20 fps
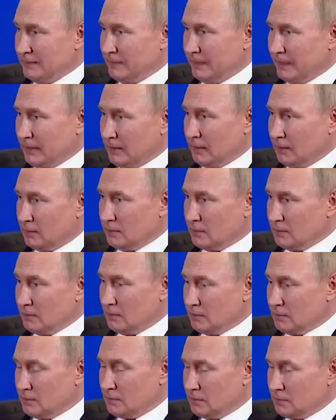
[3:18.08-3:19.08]
accusations
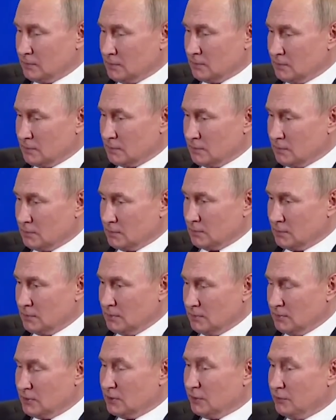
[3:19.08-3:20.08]
that President
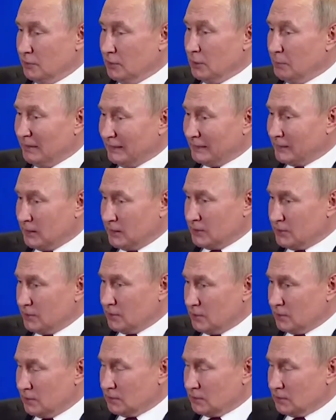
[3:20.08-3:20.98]
Vladimir Putin had him